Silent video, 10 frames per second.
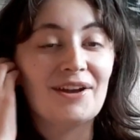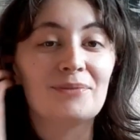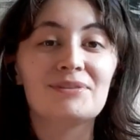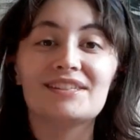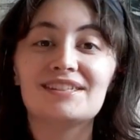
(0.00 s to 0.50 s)

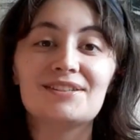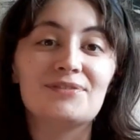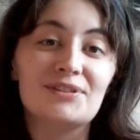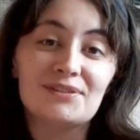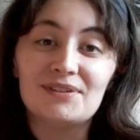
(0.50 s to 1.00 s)
hope this is the
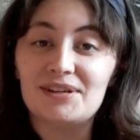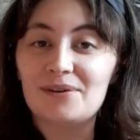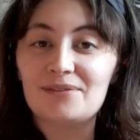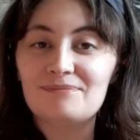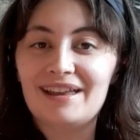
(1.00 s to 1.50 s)
first video
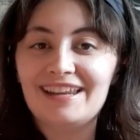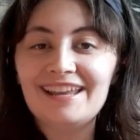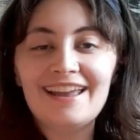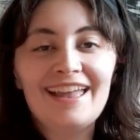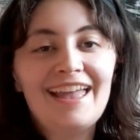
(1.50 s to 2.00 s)
of many,